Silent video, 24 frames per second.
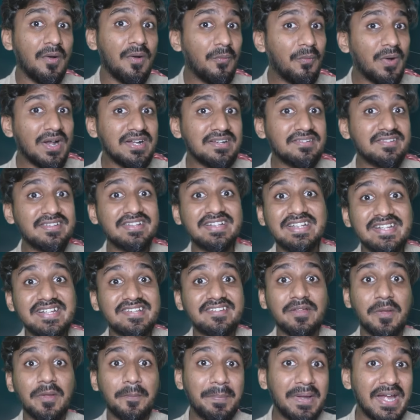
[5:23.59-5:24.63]
Once
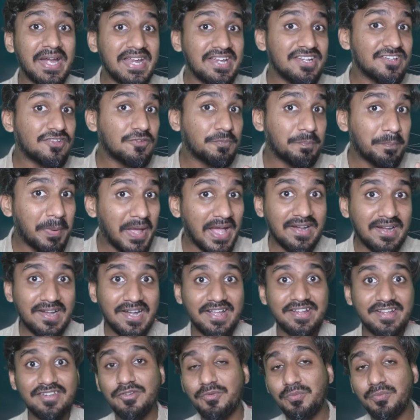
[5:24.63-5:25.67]
this prey is
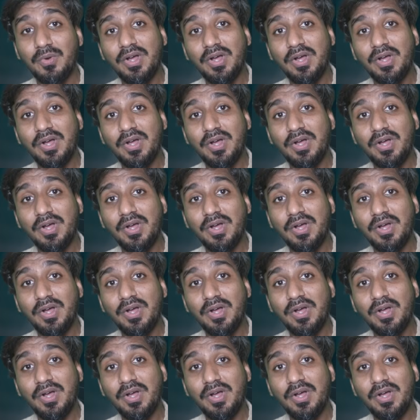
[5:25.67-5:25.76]
paralyzed,